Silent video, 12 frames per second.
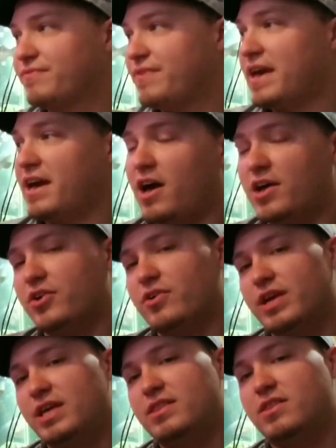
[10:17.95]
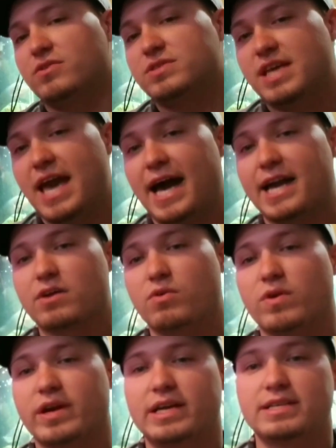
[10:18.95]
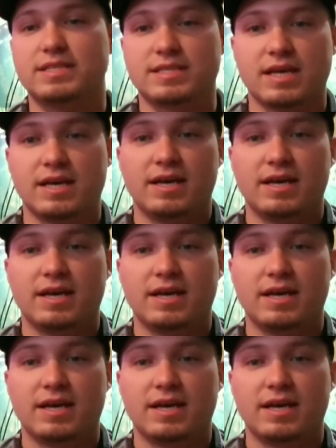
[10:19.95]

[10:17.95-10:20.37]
fit underneath those categories.